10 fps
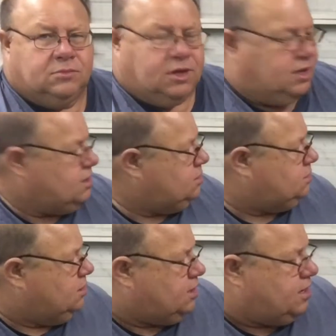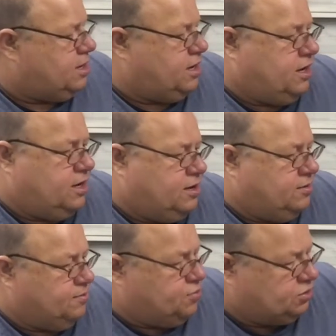Okay, let's look at it again
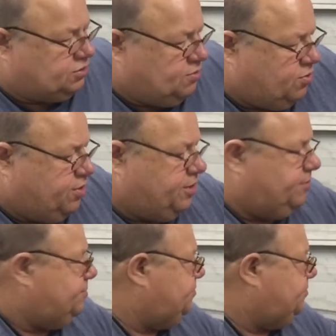and put some more in.